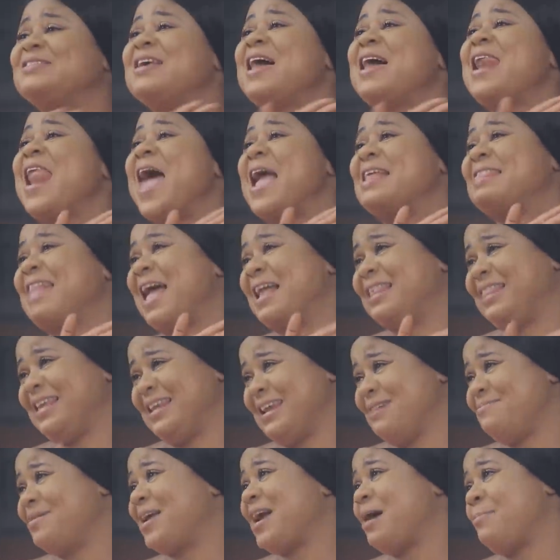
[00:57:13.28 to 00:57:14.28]
still like that,
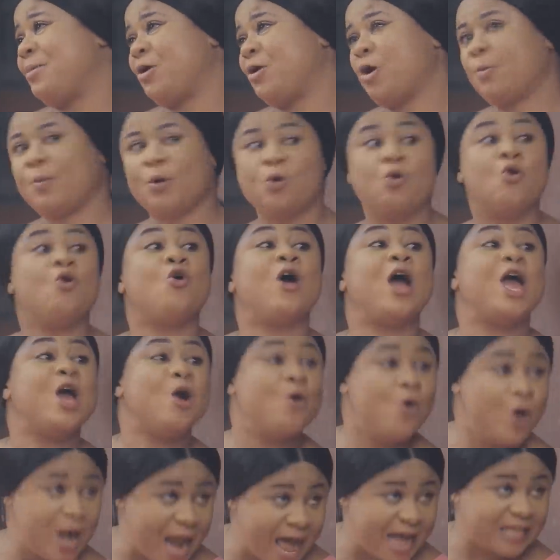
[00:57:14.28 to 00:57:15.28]
Biko.
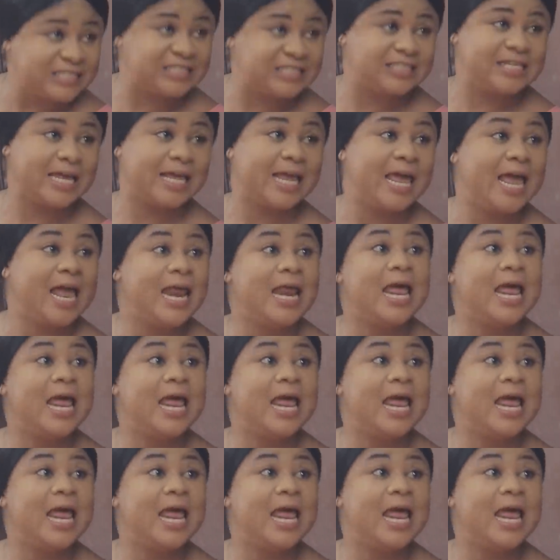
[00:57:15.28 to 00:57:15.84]
Who likes snake?